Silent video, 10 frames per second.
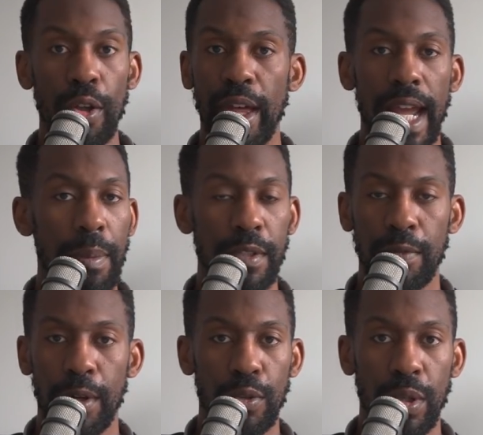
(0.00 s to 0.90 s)
All that happens
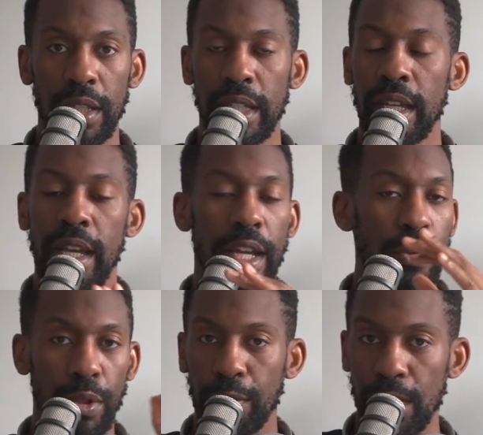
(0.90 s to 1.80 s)
very quickly.
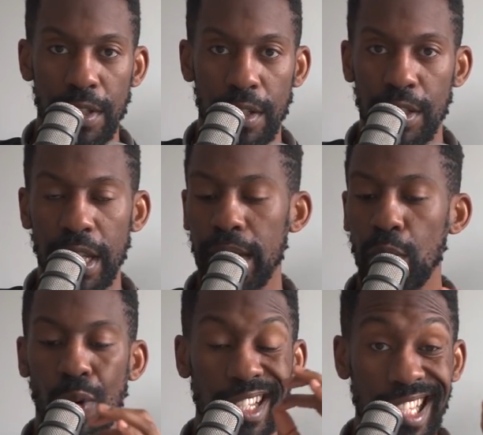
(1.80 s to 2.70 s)
In order for us to understand
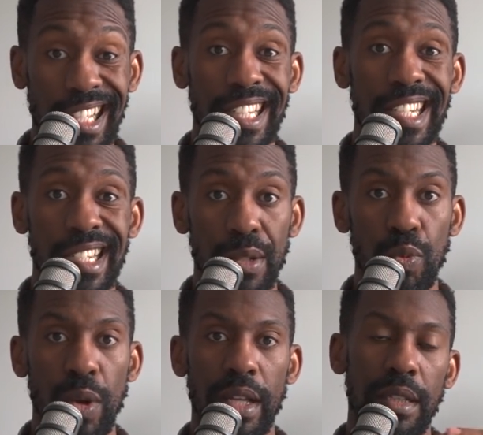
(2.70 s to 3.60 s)
what exactly he
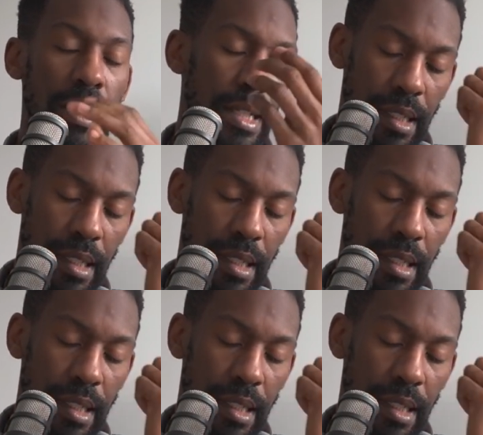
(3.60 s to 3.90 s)
did well,